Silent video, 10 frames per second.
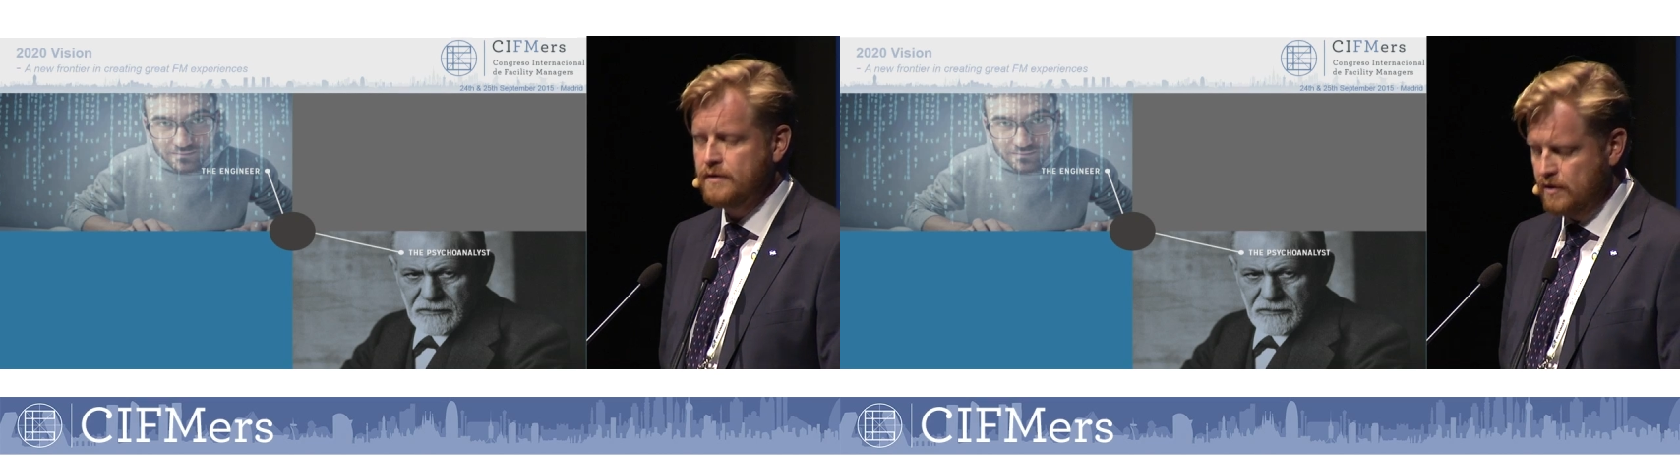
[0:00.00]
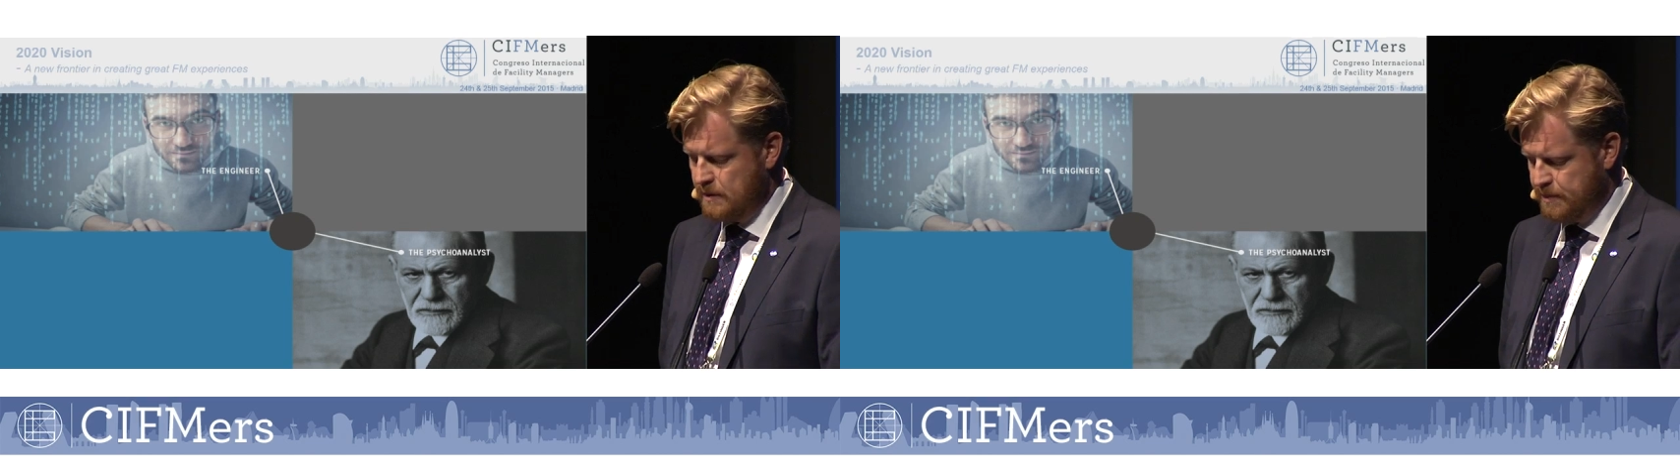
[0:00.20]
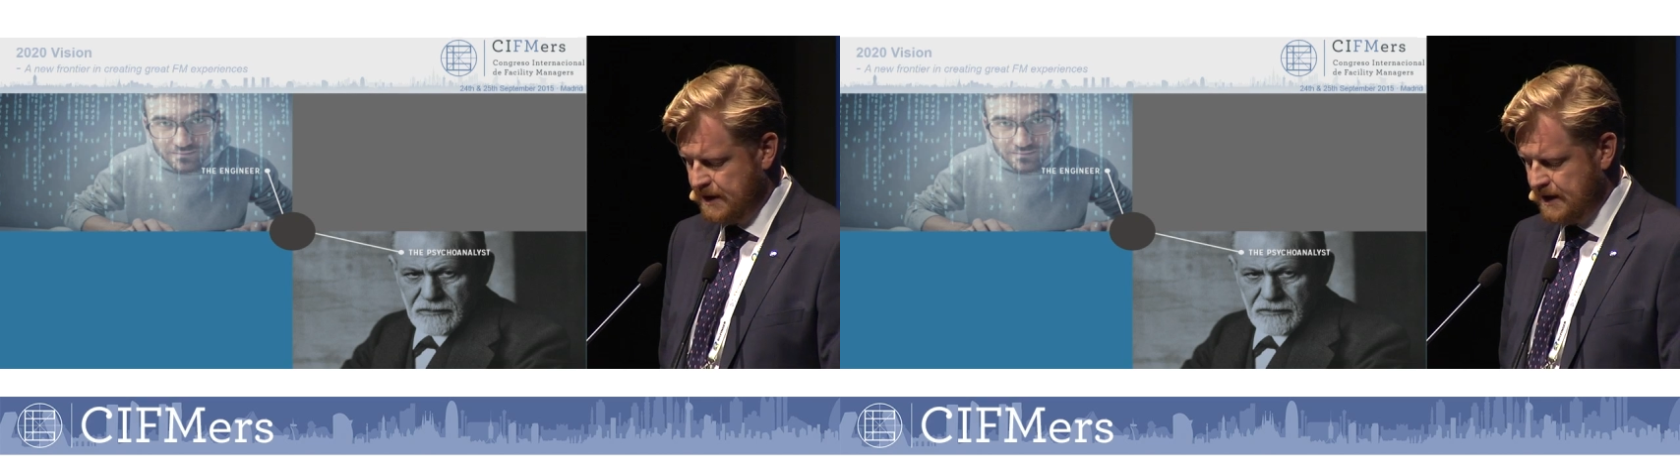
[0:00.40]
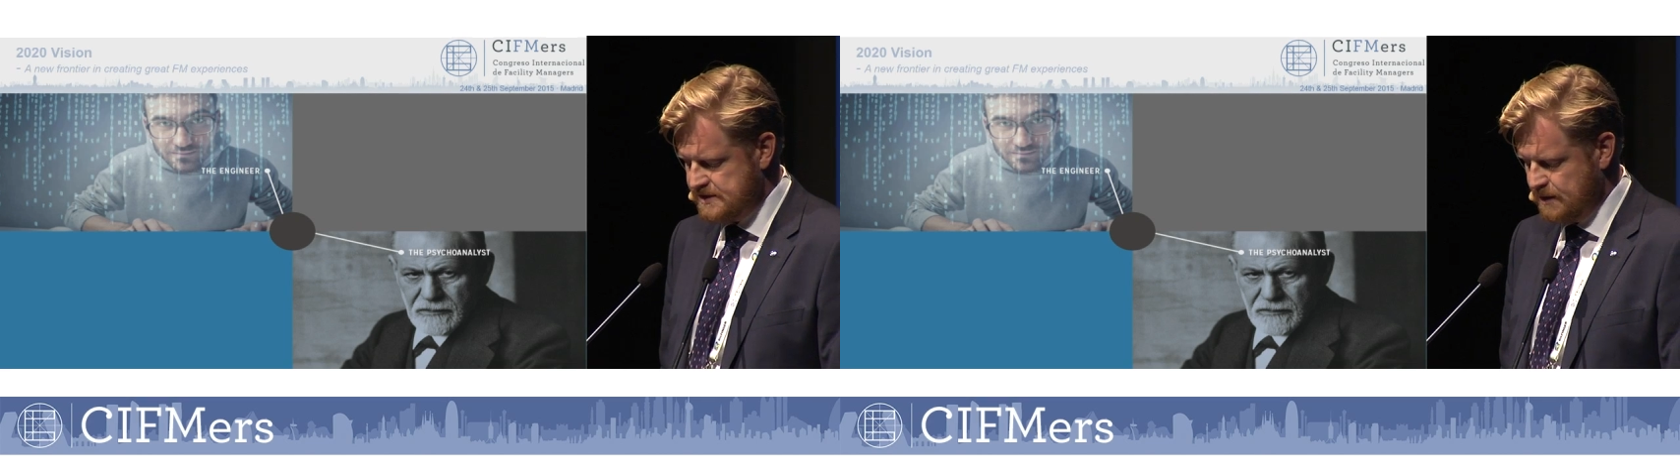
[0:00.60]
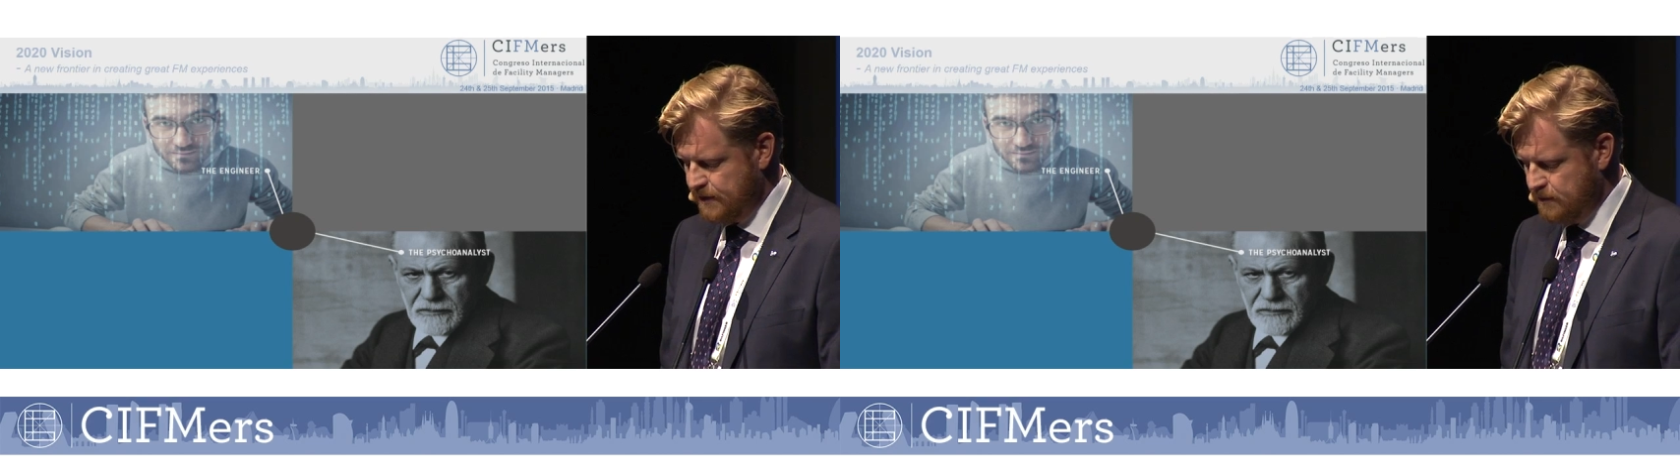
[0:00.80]
look
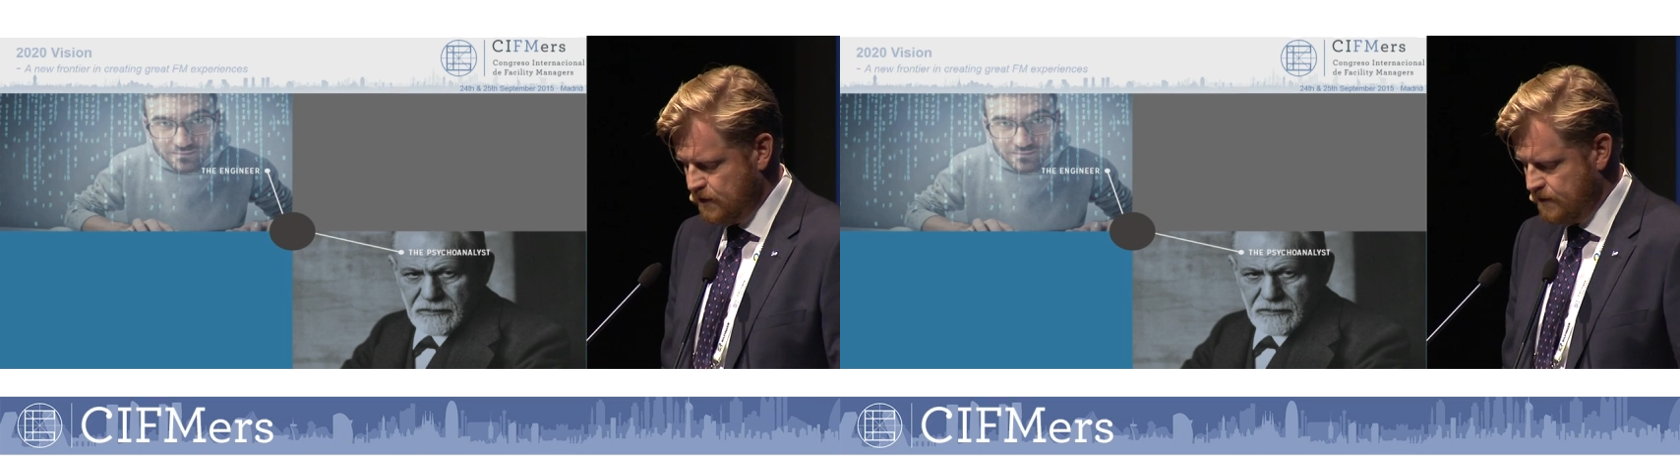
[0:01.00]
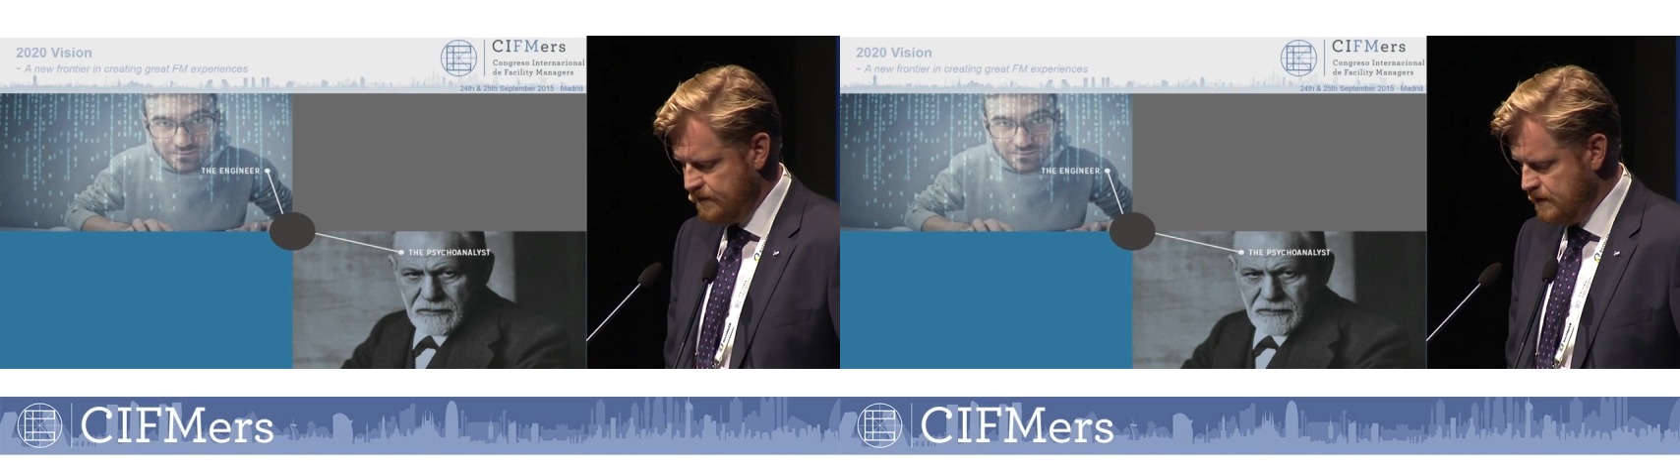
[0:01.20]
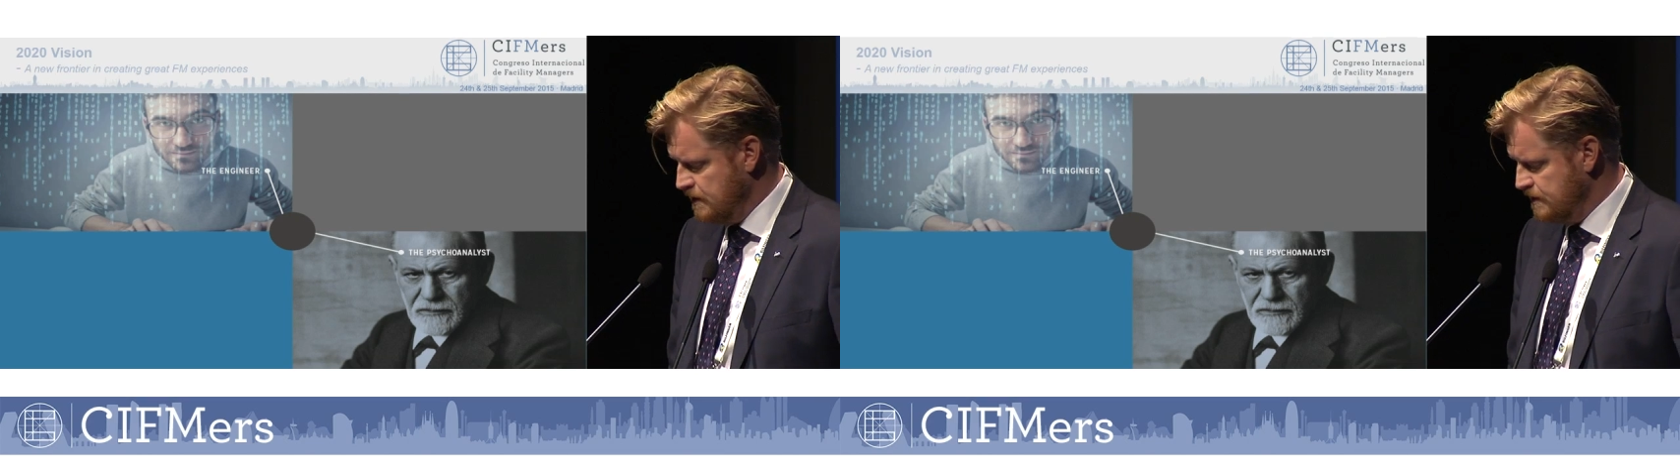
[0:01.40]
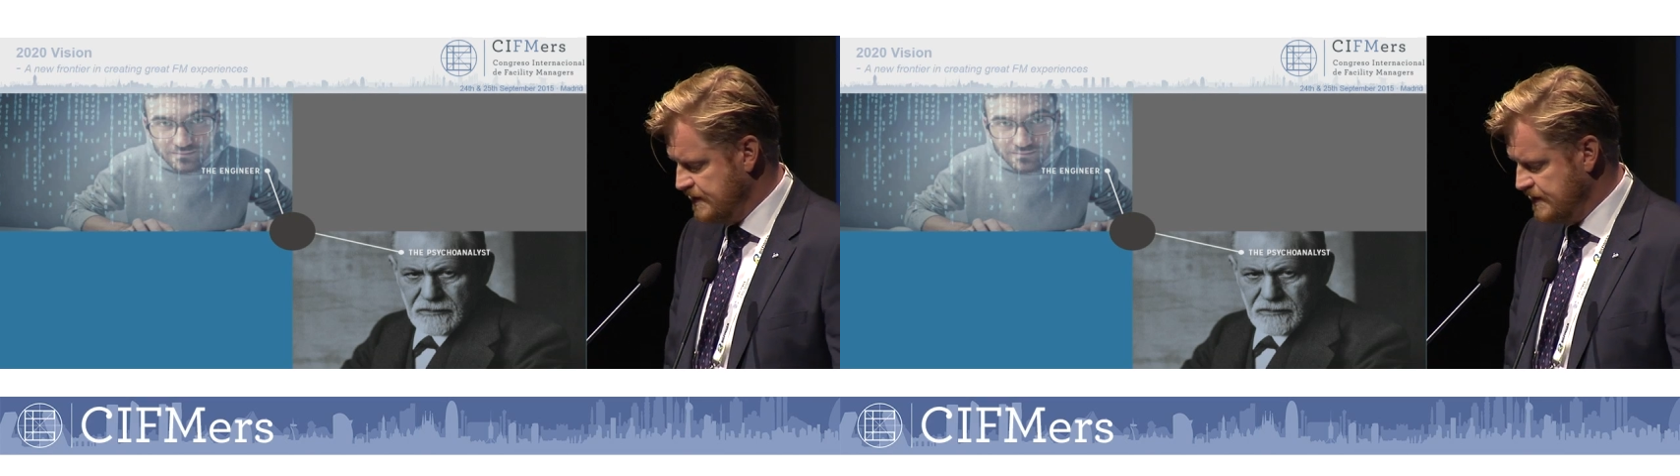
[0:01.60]
behind some of the